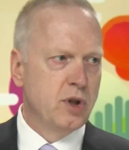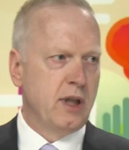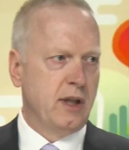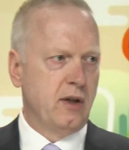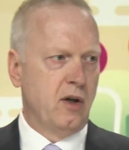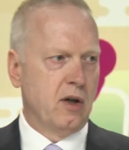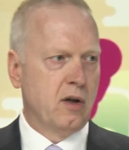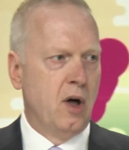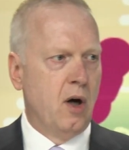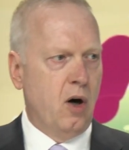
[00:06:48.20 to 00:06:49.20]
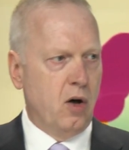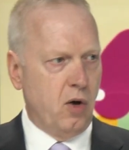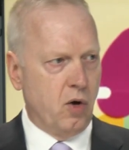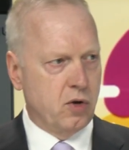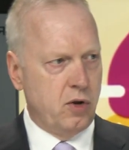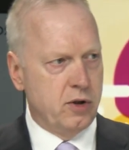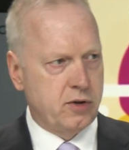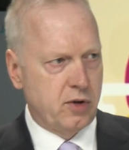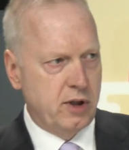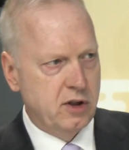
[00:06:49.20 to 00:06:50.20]
intake, or local
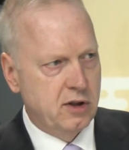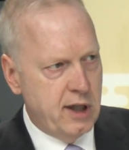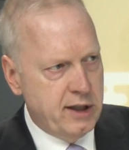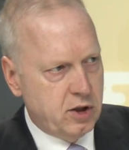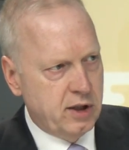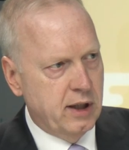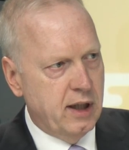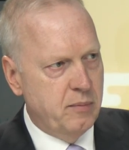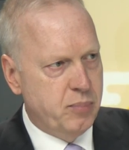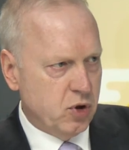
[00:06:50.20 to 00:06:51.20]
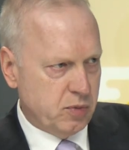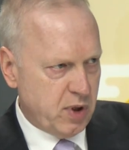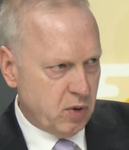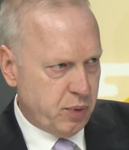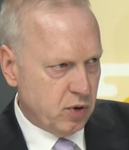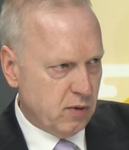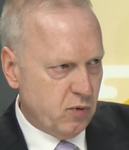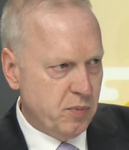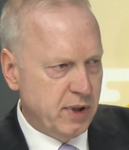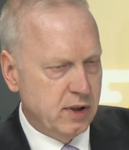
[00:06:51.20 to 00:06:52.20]
estrogenization in postmenopausal
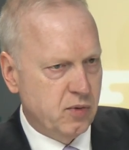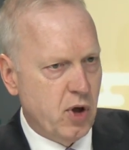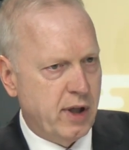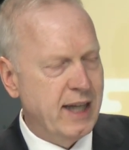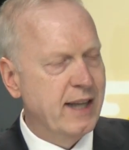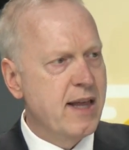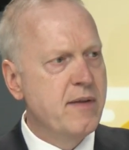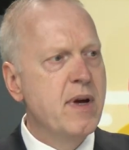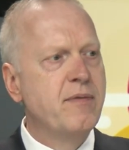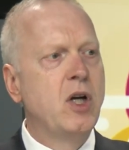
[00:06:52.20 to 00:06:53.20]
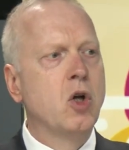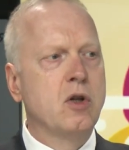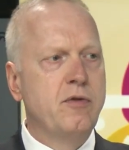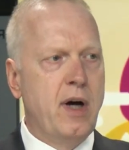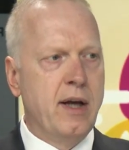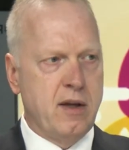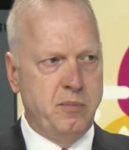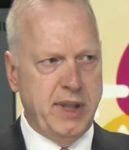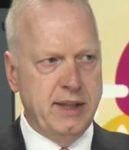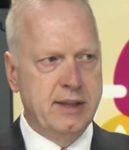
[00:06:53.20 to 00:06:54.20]
women, it's working. And then we have a lot of other
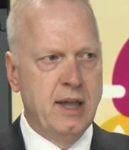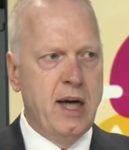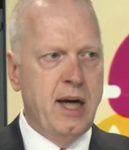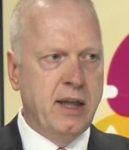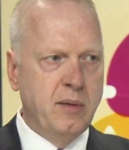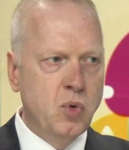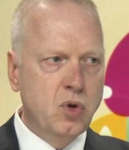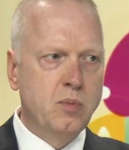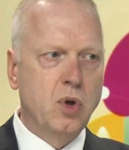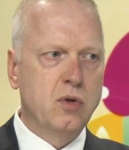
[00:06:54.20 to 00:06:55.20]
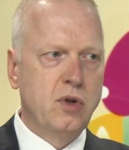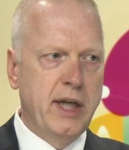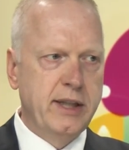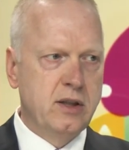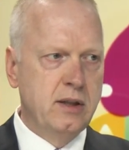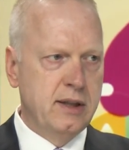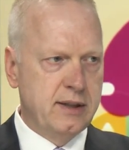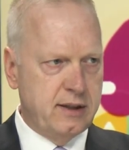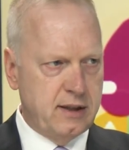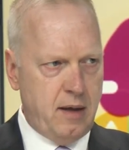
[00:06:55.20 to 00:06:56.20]
means. And immunomodulation is
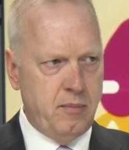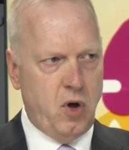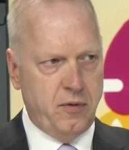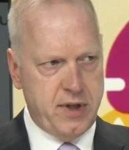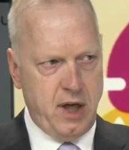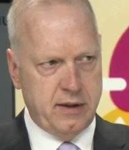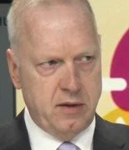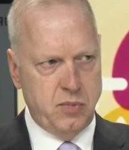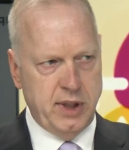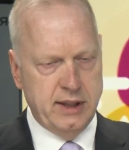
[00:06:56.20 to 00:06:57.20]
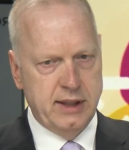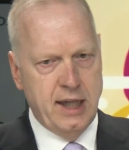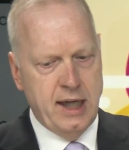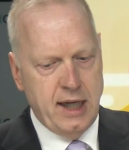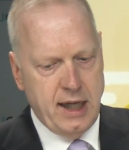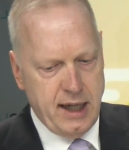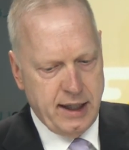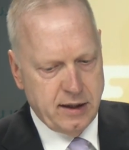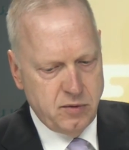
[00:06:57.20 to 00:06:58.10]
some of the other means. And in